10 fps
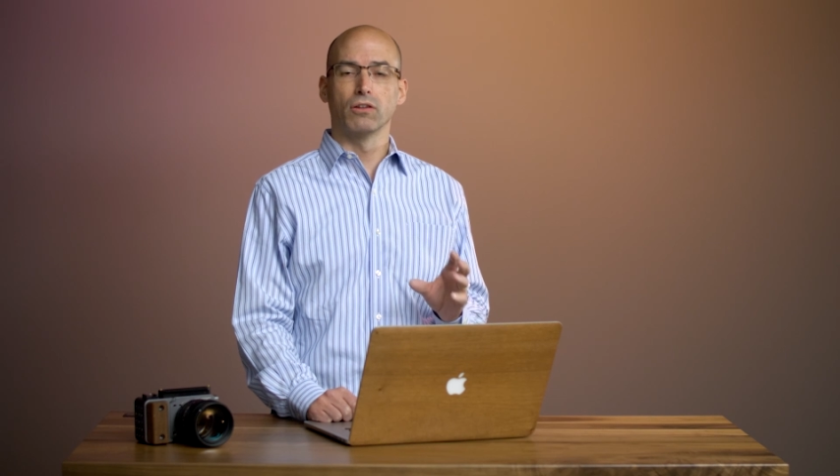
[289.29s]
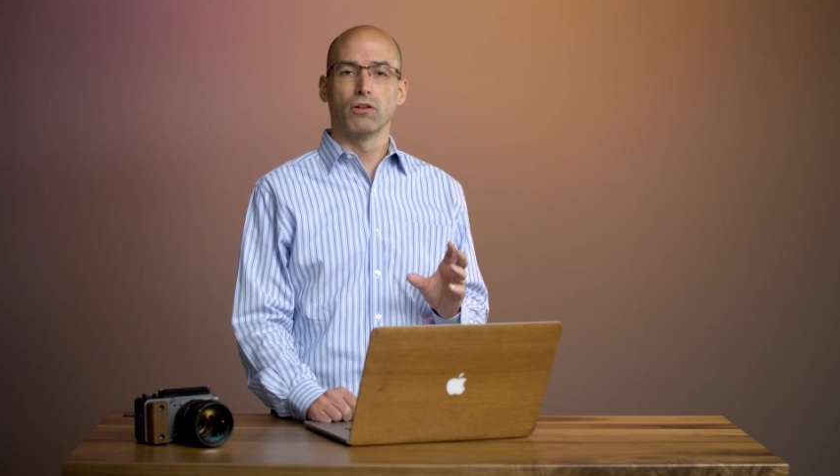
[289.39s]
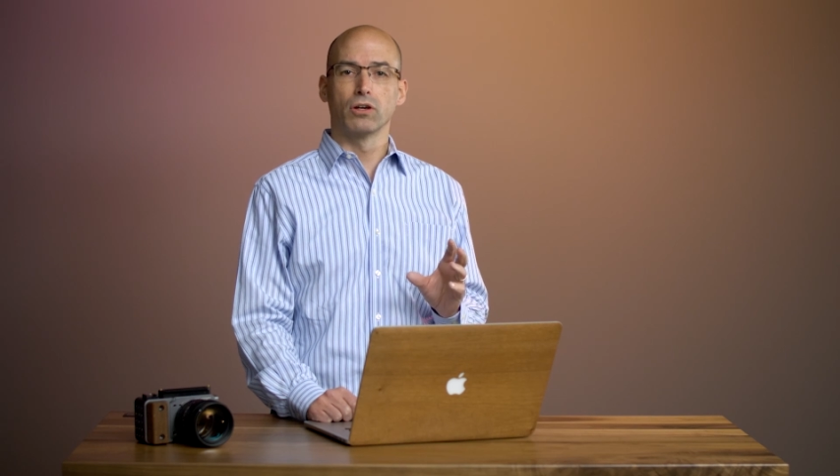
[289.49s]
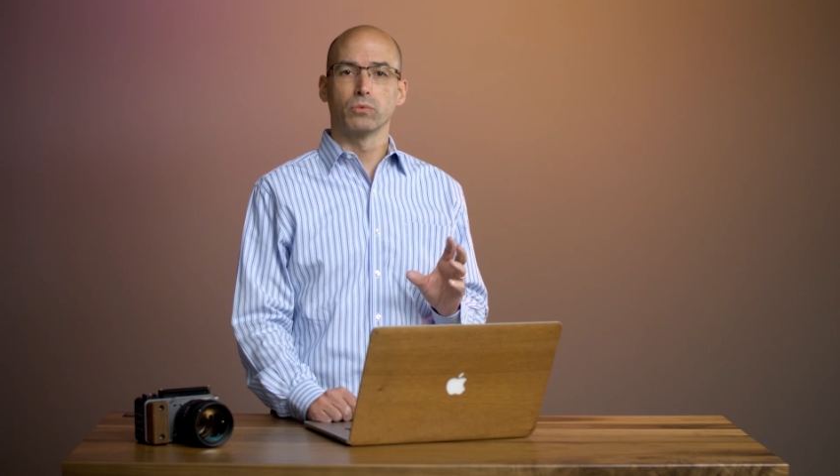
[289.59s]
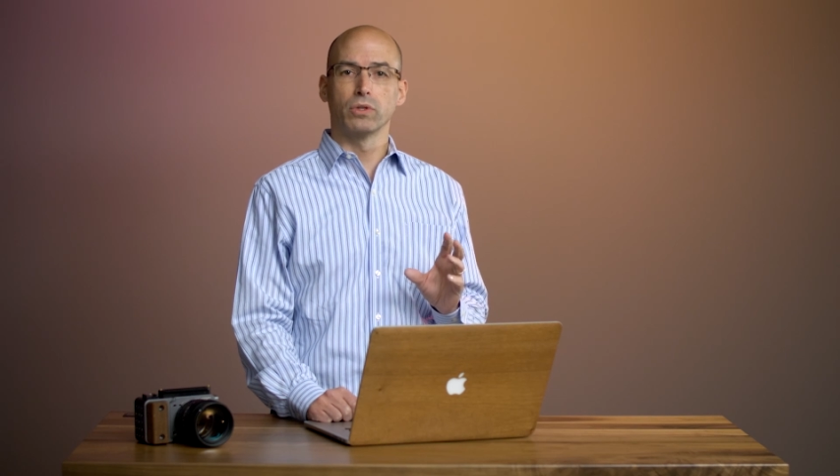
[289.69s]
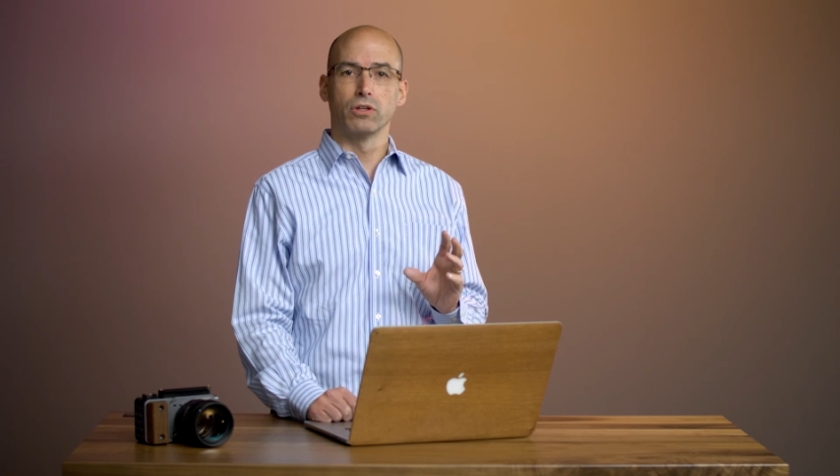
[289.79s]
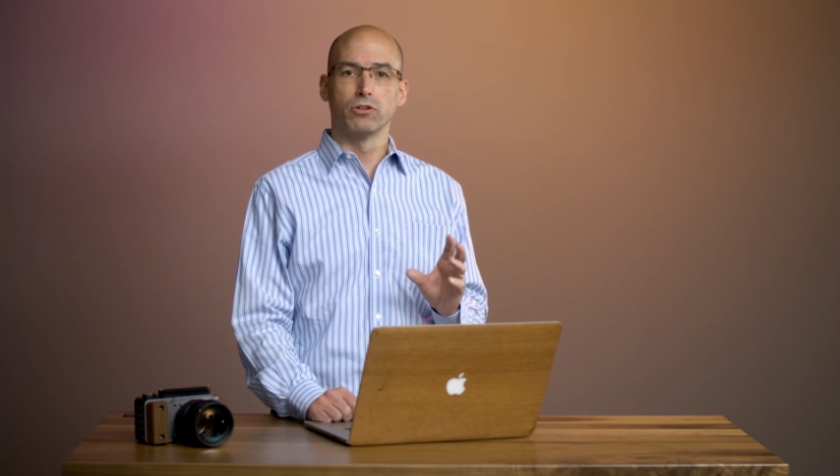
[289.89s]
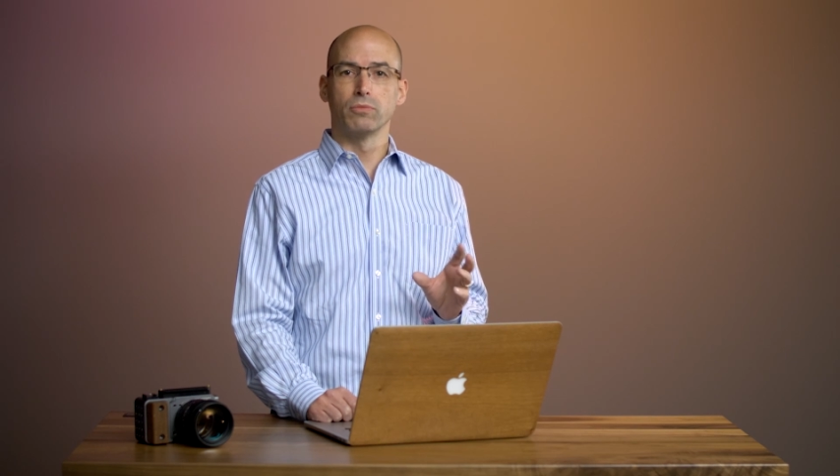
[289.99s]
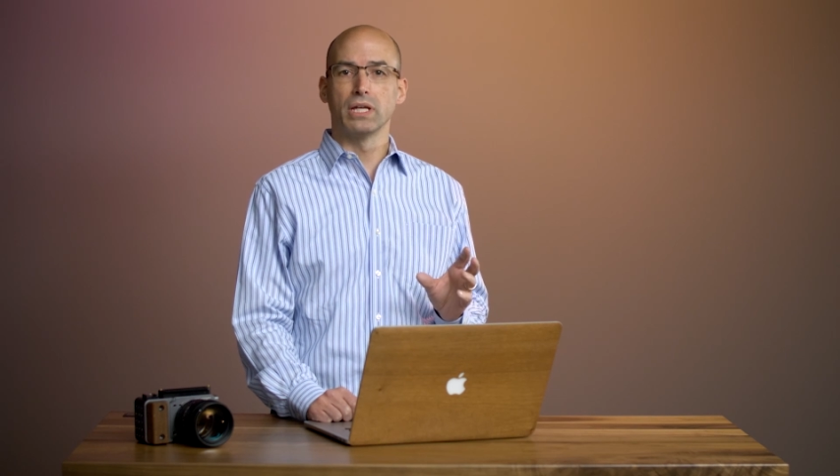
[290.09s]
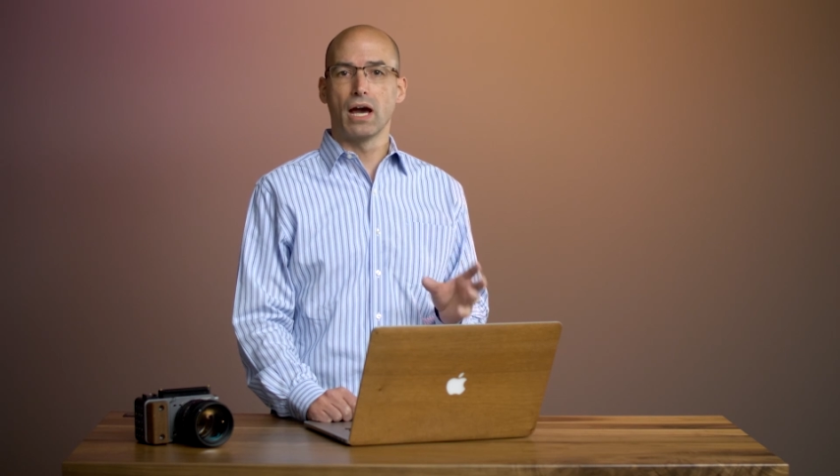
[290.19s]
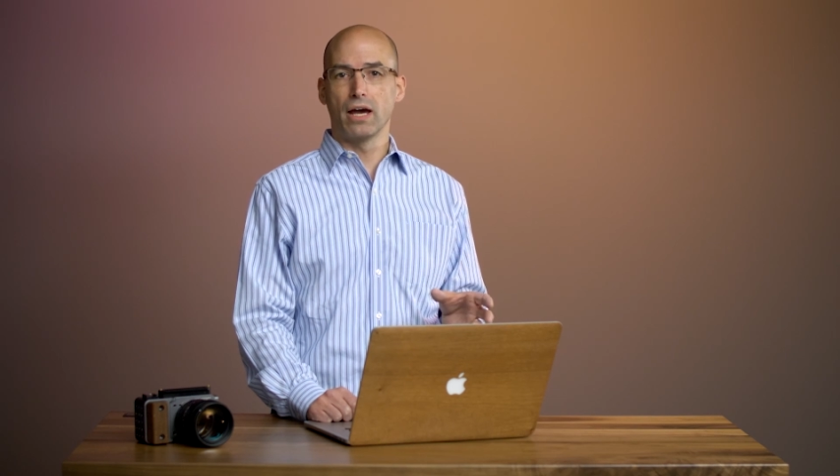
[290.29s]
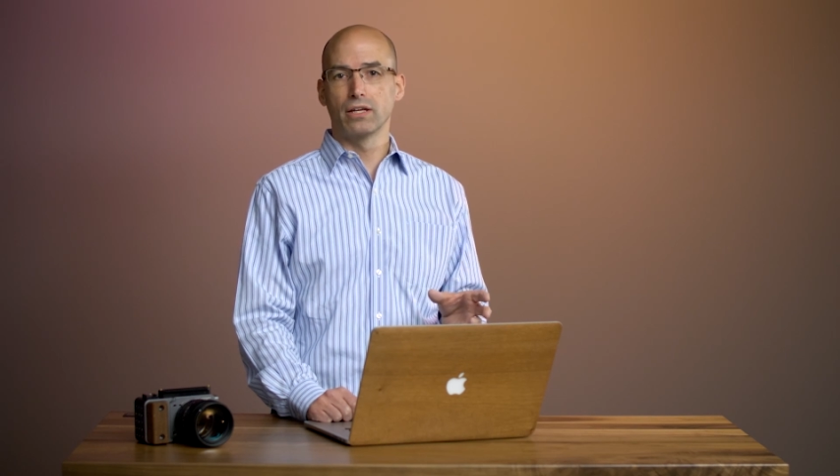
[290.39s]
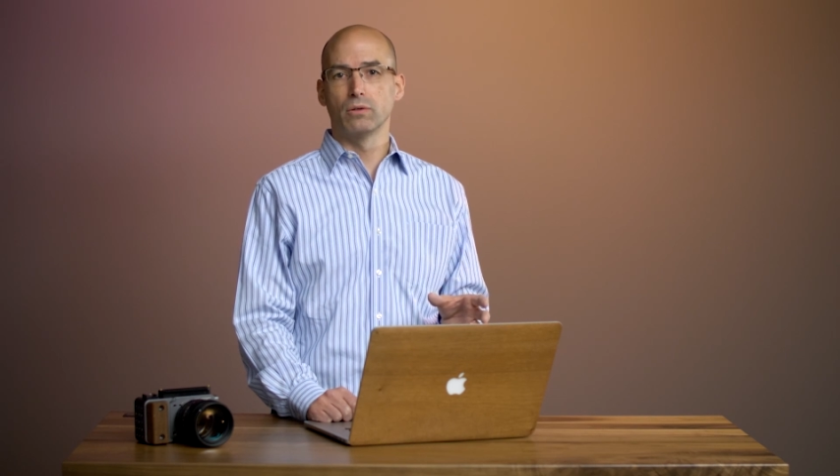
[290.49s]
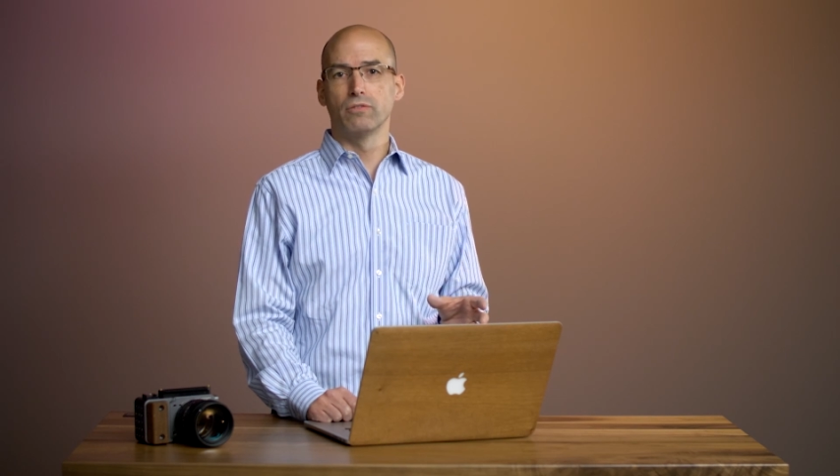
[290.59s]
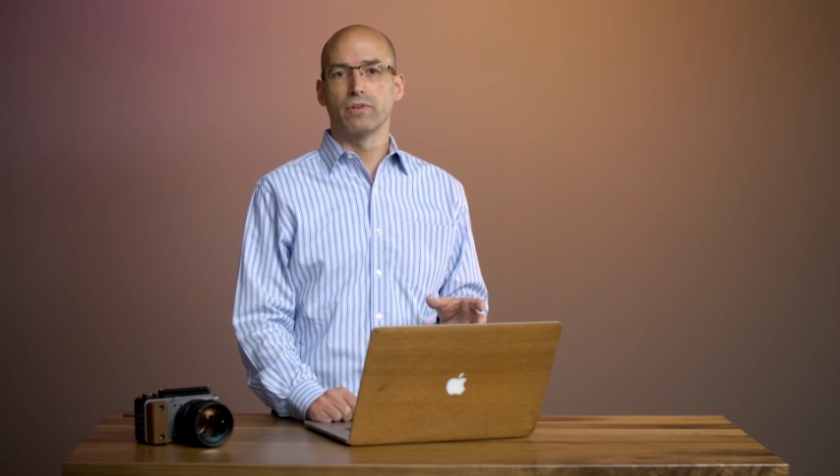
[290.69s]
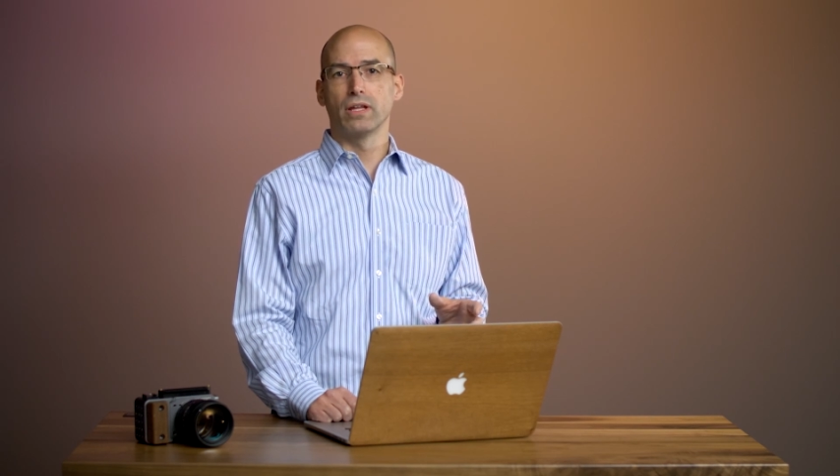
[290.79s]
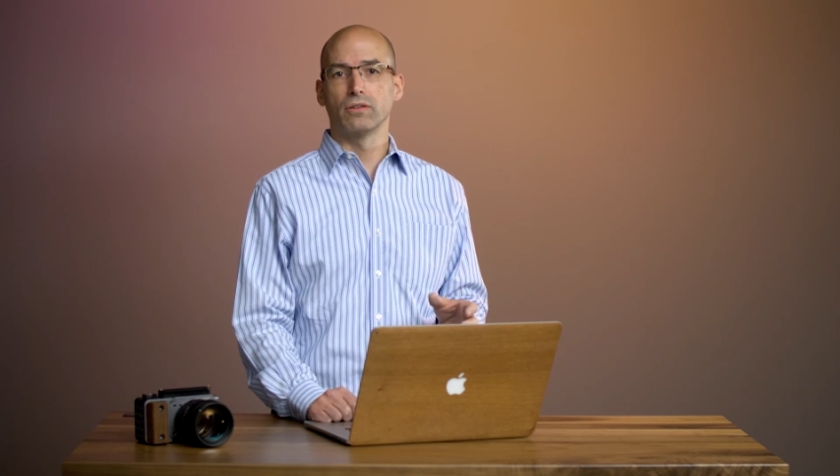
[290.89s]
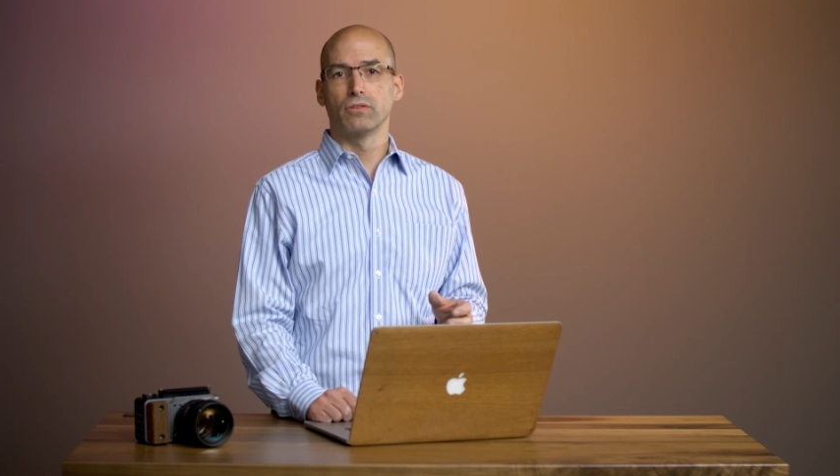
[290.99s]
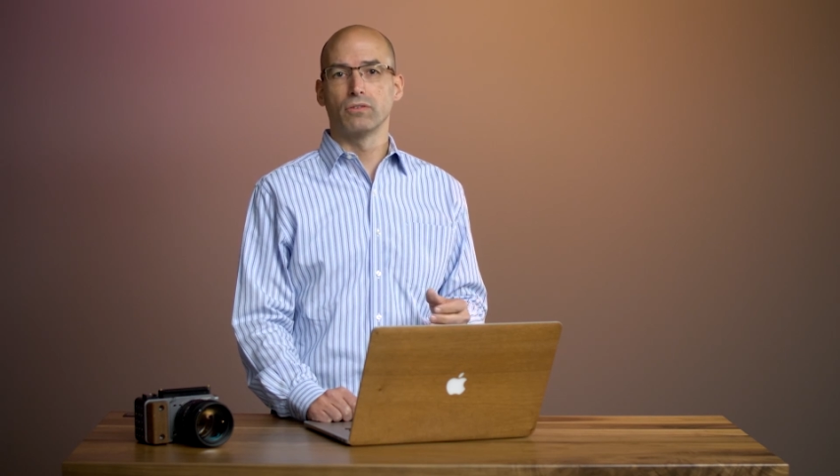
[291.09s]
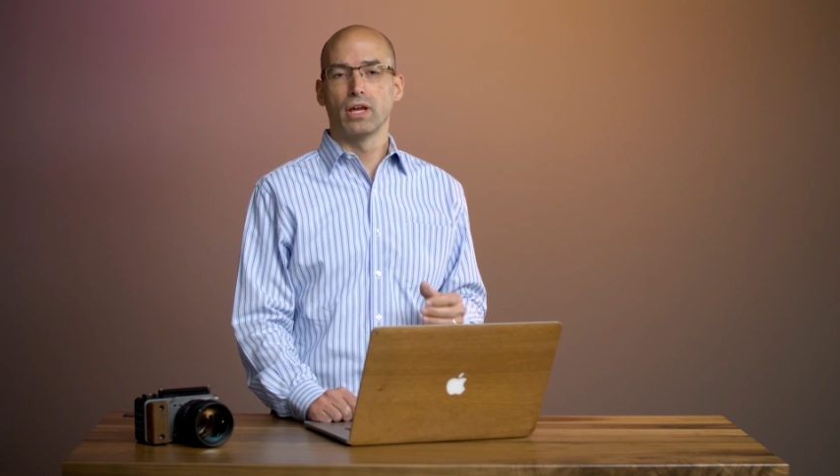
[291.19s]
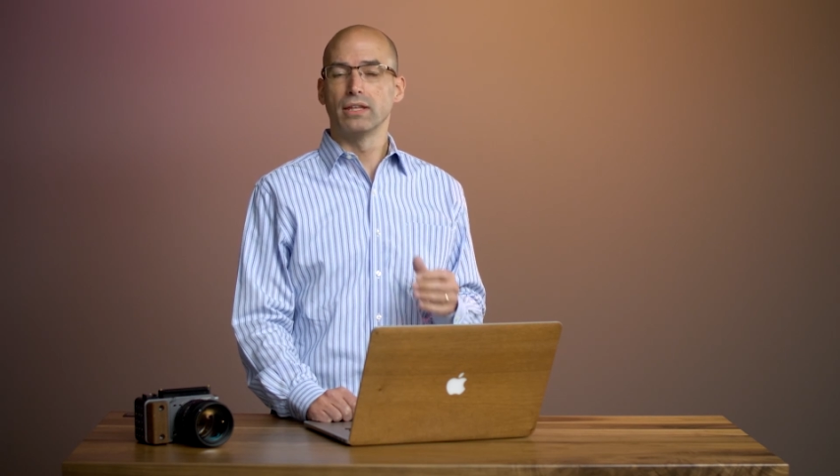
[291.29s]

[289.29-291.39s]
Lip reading: along with Adobe I/O events